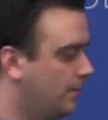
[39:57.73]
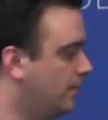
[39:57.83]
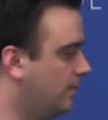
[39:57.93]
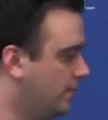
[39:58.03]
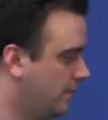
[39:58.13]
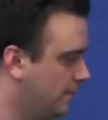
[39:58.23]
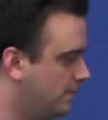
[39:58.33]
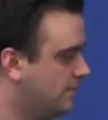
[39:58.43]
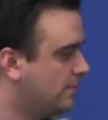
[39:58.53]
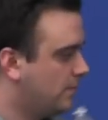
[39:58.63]

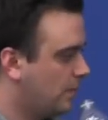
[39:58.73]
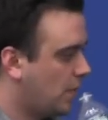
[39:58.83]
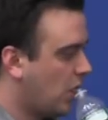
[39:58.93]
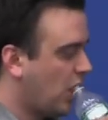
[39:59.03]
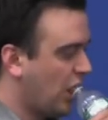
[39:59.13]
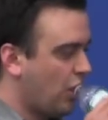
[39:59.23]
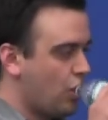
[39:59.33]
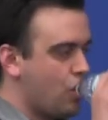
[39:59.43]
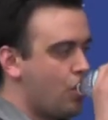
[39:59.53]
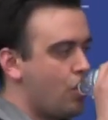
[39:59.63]
And you can open
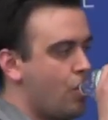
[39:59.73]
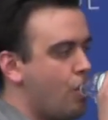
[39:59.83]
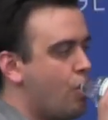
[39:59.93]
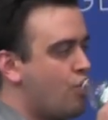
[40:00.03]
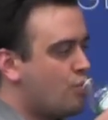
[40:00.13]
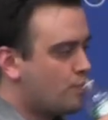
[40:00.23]
up and close with your